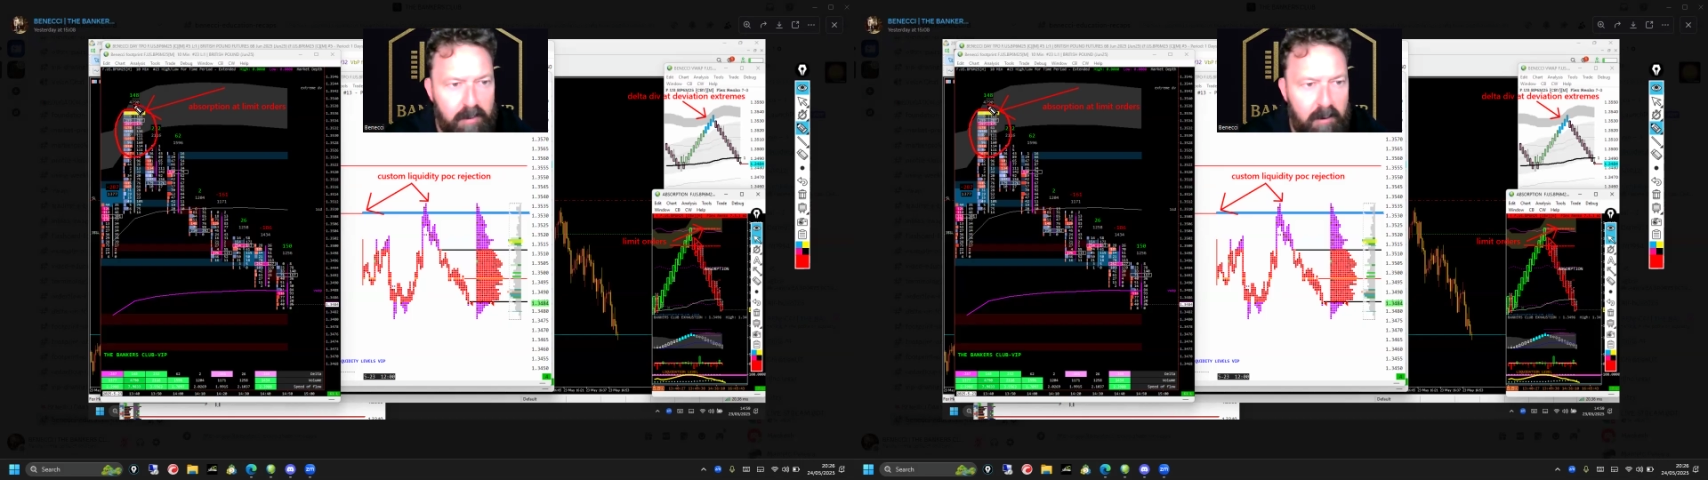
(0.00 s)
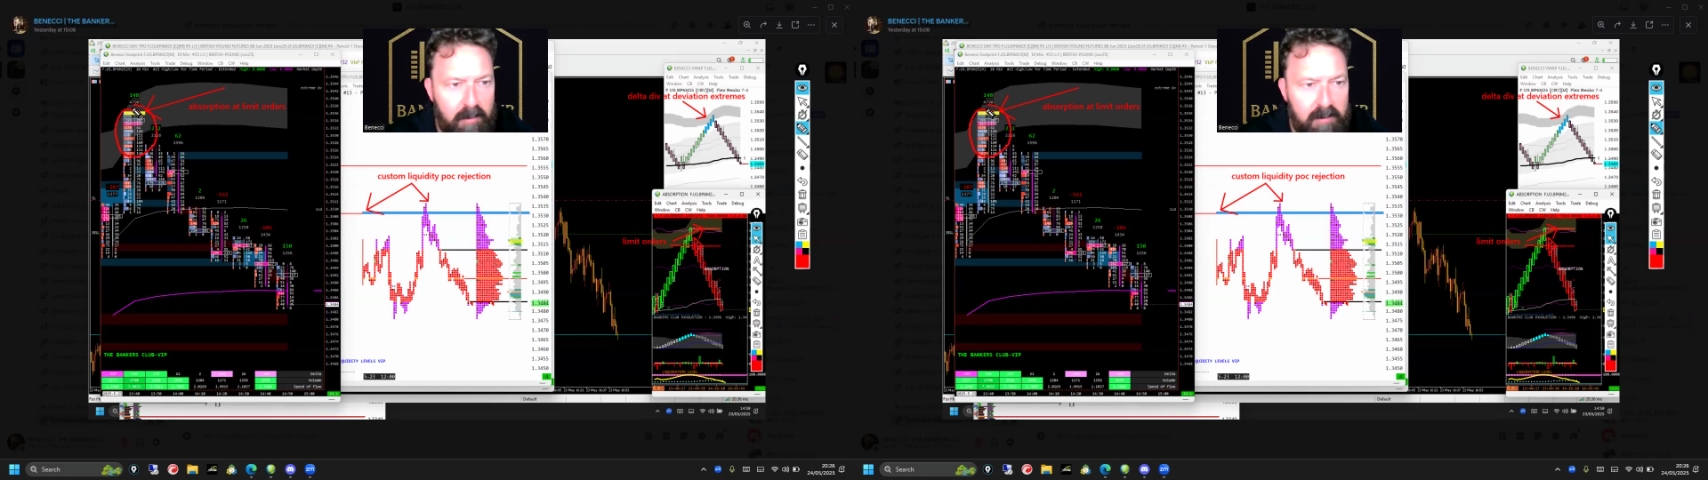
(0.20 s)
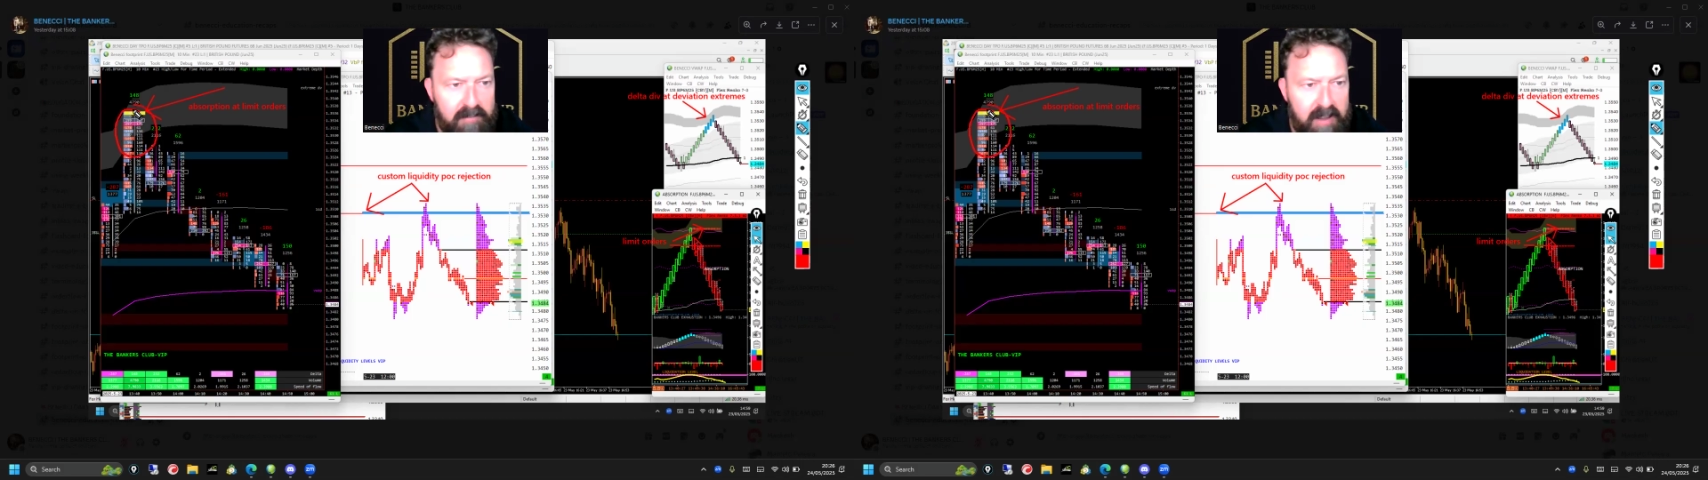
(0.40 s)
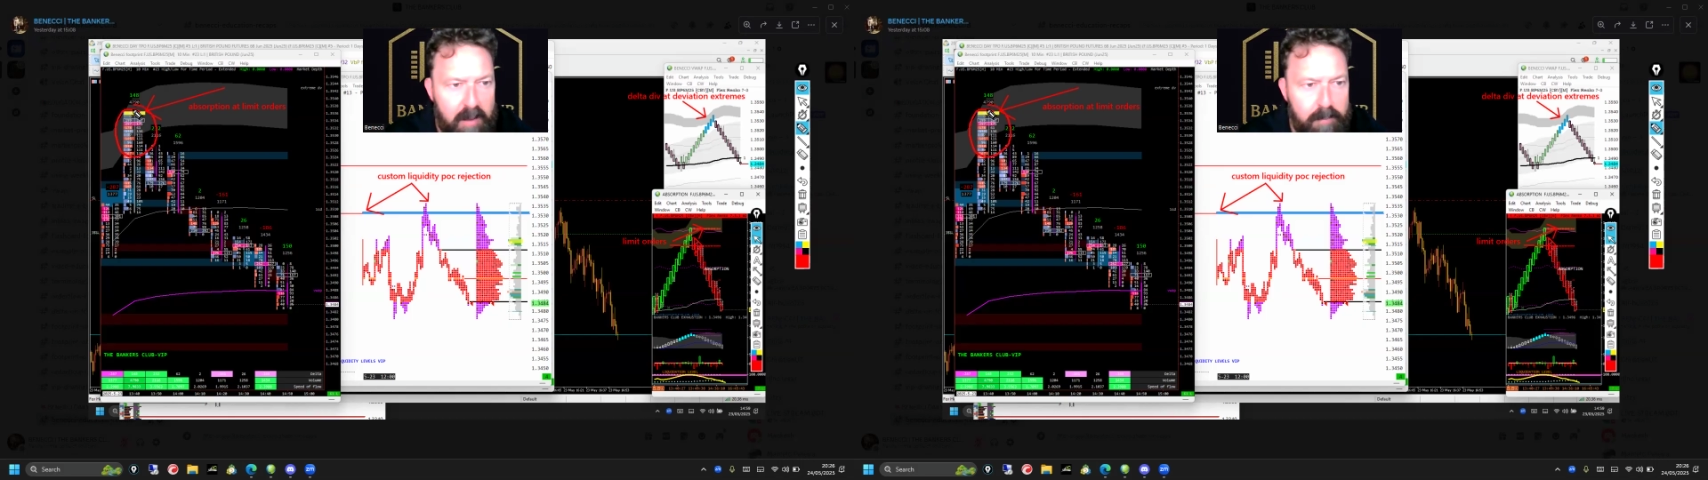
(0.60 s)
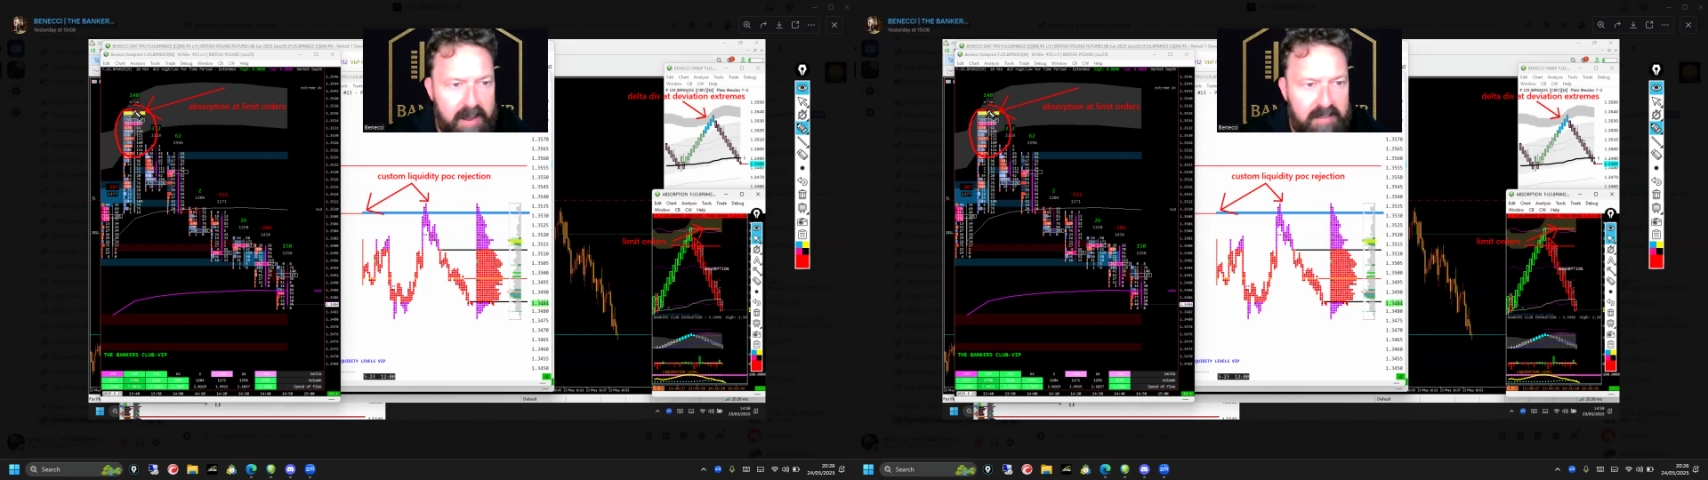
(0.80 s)
well,
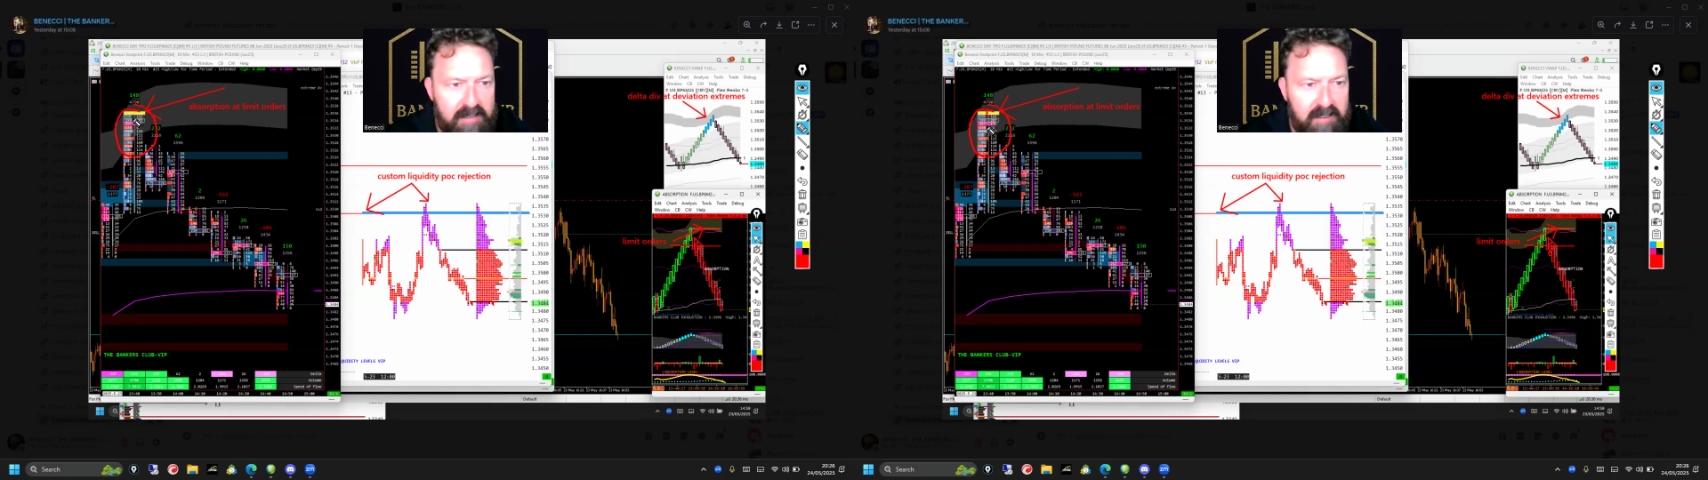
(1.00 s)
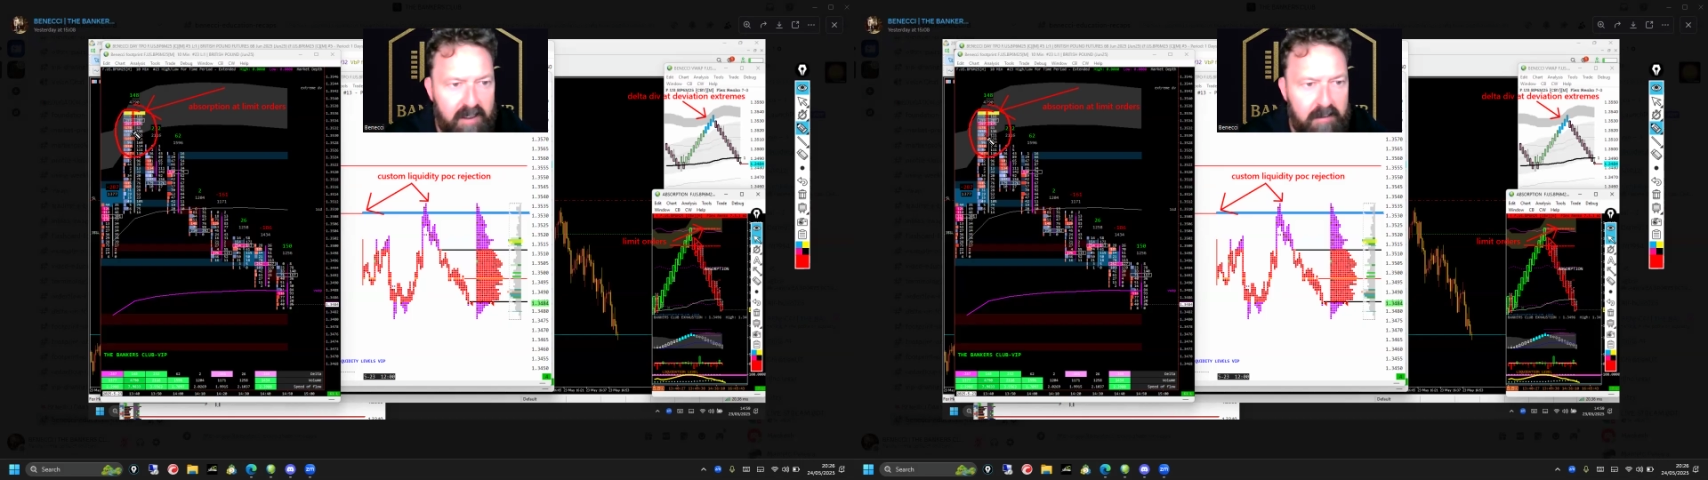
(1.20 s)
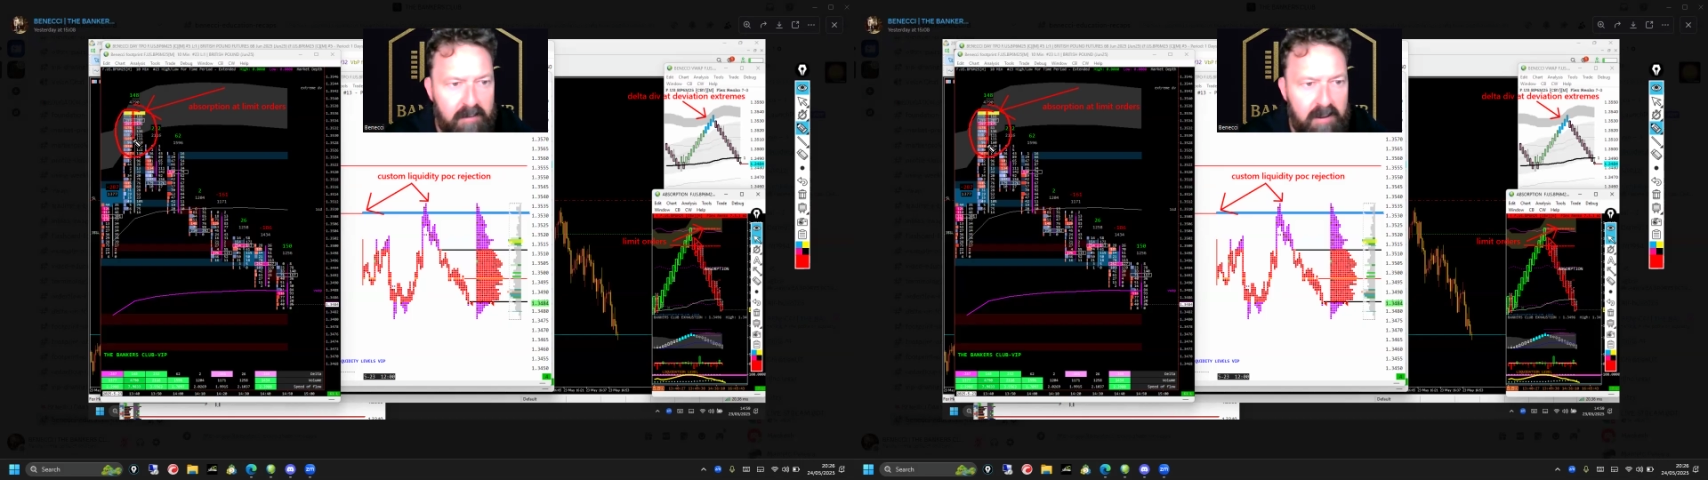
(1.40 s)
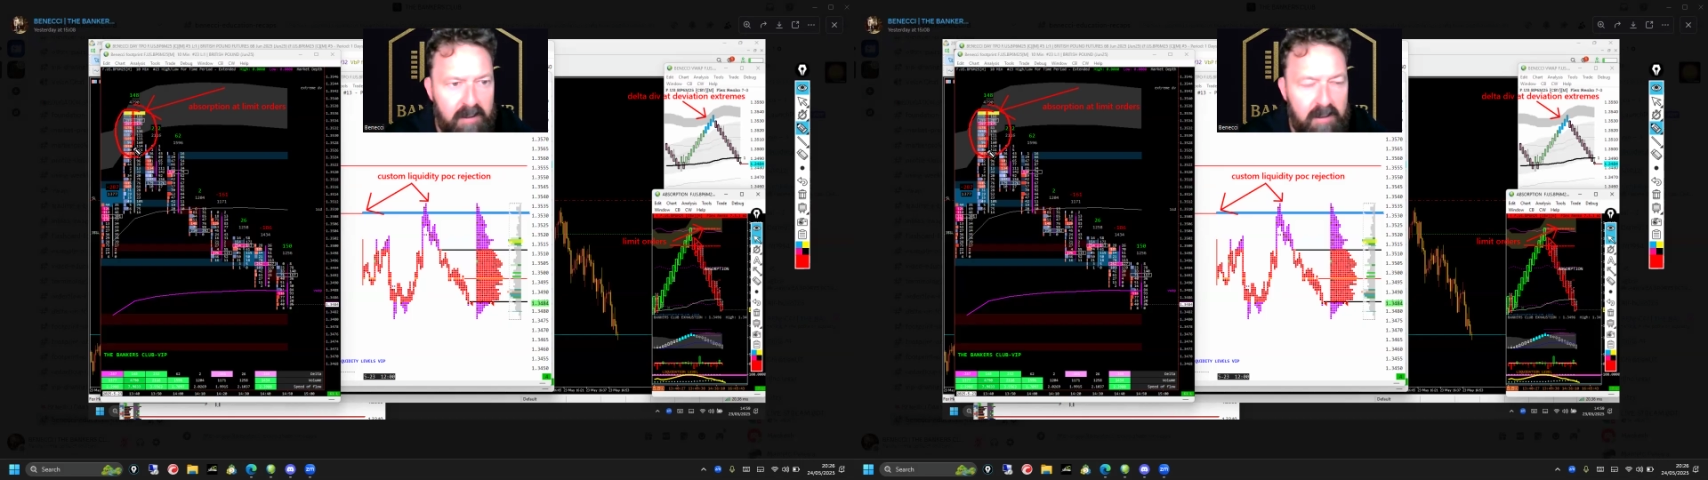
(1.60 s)
that pin tail.